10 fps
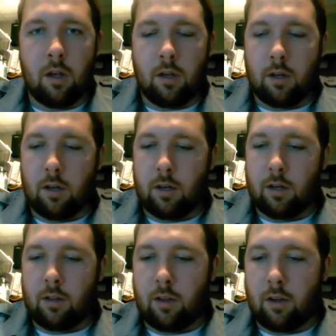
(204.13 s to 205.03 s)

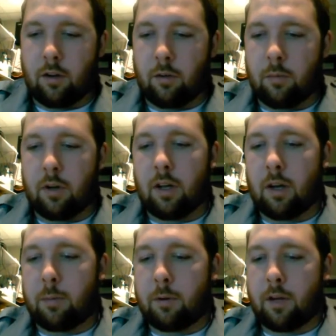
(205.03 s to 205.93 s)
I think I turned my
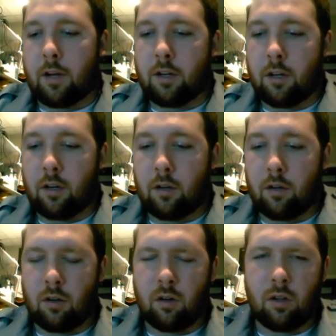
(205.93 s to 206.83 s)
application in
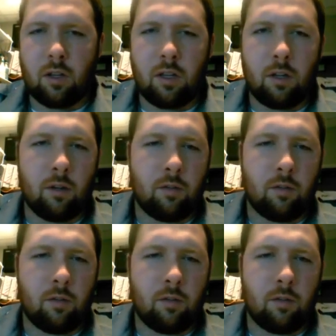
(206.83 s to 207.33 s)
early.